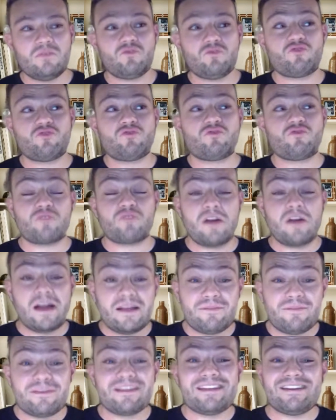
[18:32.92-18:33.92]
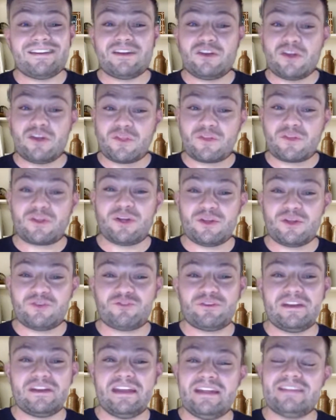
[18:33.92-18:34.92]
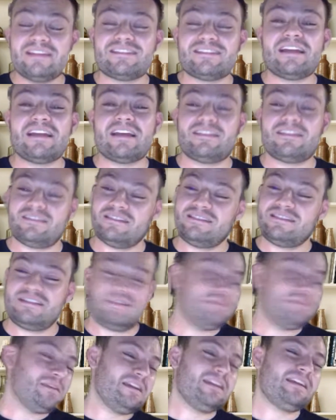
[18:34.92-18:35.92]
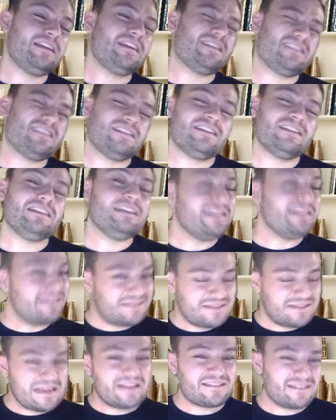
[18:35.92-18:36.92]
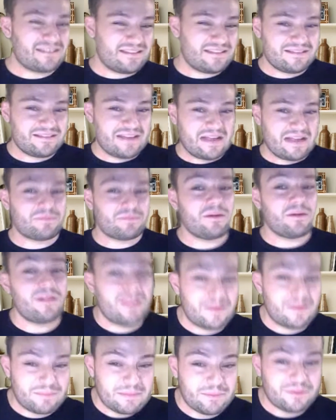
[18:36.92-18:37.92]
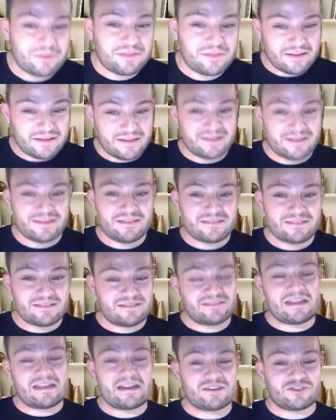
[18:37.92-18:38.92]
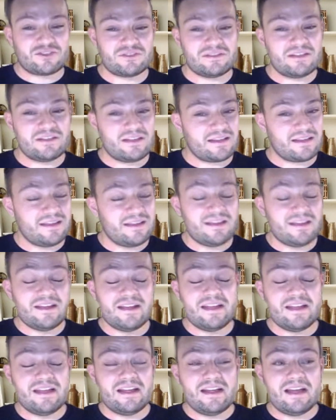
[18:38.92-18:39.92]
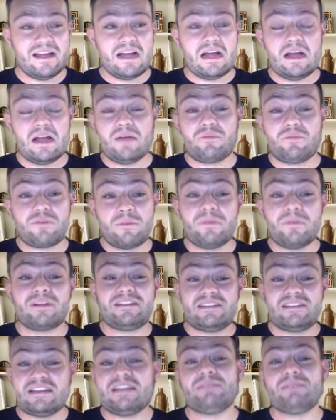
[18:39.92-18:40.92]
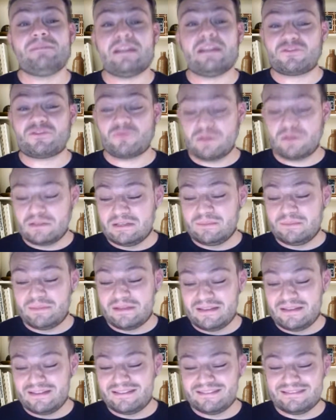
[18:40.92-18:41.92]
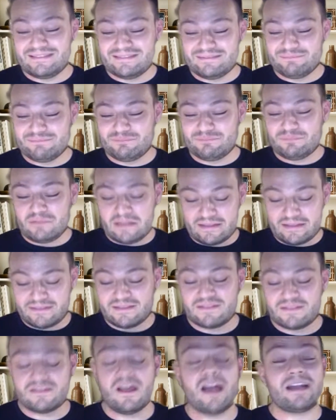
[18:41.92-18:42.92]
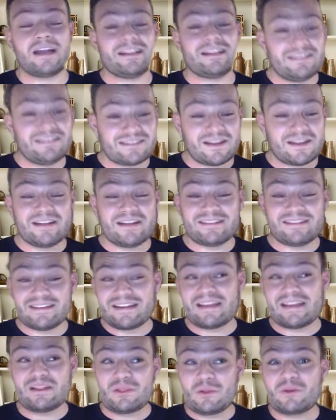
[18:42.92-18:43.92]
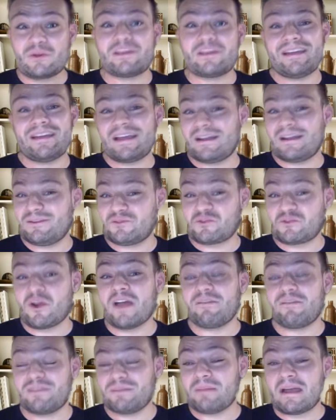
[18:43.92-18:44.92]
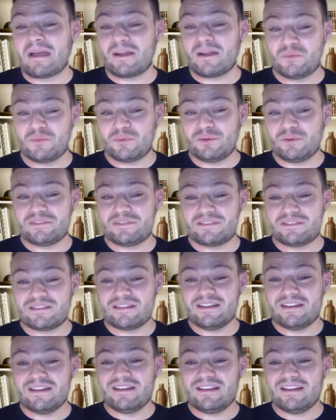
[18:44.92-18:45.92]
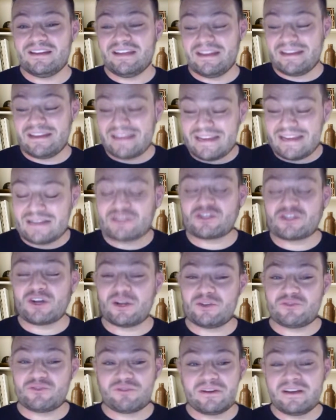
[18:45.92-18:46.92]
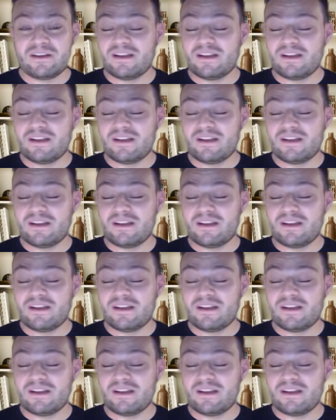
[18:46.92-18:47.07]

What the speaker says: driving in another country isn't as intimidating as as a lot of people think it is. It's actually like from a team that's really been like designing these guides, and again looking at driving manuals in each country,